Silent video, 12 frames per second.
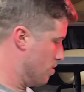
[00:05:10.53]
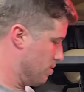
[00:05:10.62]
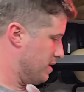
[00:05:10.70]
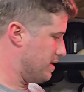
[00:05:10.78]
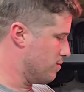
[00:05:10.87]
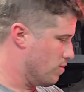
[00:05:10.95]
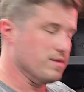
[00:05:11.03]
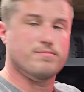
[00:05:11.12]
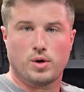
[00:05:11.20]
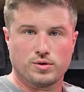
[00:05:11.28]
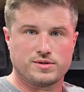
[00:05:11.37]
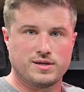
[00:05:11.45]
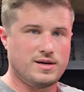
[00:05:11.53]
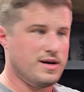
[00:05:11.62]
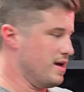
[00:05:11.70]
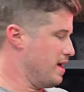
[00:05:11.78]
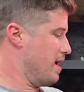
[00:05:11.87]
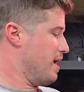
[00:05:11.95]
only 1 bolt.
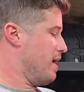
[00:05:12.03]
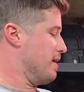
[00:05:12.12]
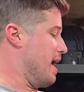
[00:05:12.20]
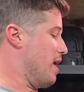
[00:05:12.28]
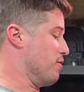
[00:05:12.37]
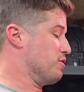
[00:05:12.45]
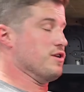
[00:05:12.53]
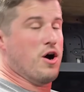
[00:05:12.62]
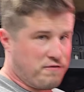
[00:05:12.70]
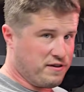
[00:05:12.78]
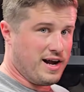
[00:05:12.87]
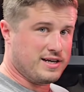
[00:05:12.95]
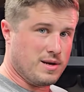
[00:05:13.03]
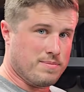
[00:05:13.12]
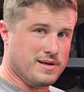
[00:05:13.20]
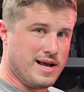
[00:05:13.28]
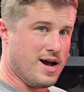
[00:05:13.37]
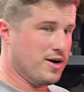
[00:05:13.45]
Now, there's no flex up
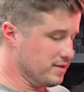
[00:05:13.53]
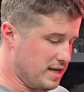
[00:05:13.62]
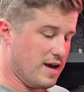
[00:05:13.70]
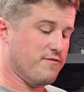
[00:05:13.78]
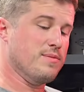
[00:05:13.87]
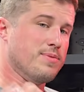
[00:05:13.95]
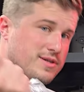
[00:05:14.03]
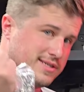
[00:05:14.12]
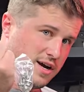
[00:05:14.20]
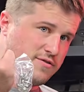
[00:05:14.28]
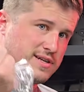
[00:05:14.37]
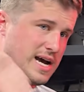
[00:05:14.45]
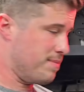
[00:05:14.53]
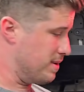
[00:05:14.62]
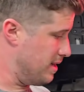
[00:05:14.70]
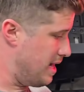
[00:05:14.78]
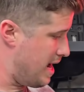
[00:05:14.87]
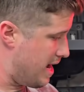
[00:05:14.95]
and down if you put
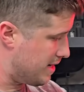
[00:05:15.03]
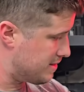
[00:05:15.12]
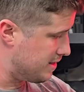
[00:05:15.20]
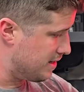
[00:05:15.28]
self-tapping lags